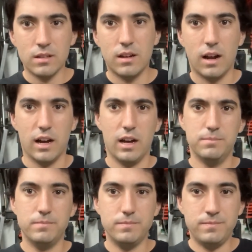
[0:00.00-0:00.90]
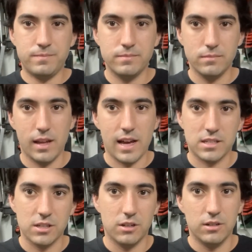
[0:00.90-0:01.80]

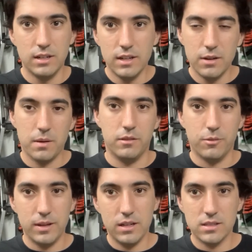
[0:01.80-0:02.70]
So we have the wheels,